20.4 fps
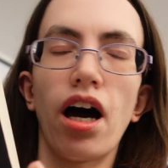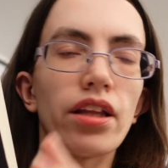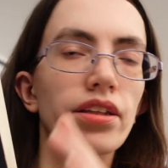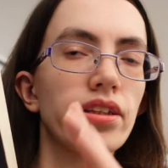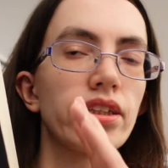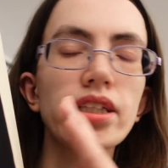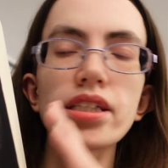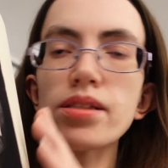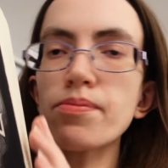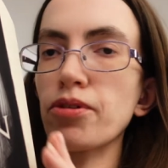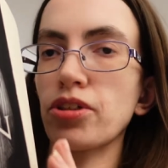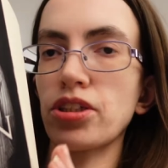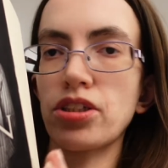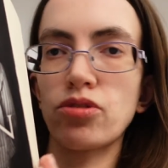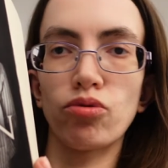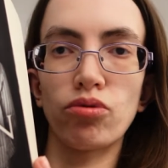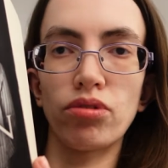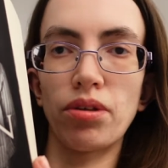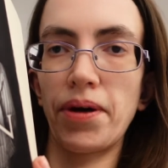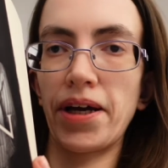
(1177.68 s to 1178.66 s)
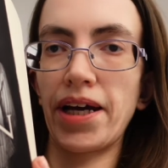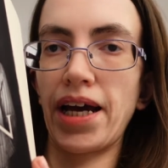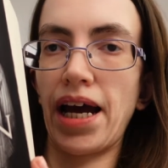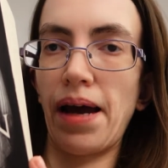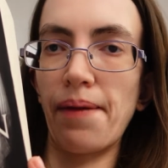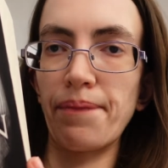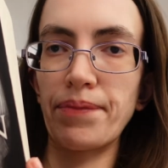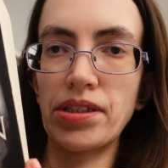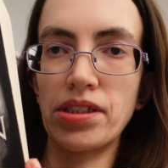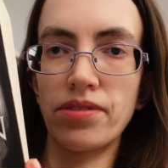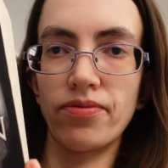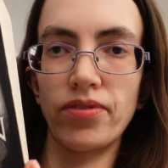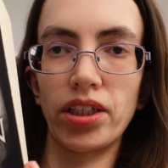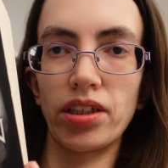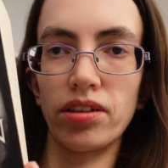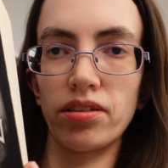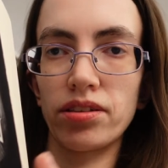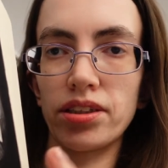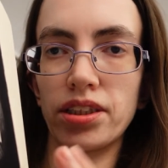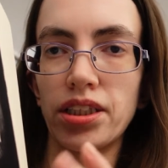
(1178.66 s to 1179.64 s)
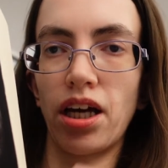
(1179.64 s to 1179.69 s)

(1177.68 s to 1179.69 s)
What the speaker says: This book is all about atmosphere.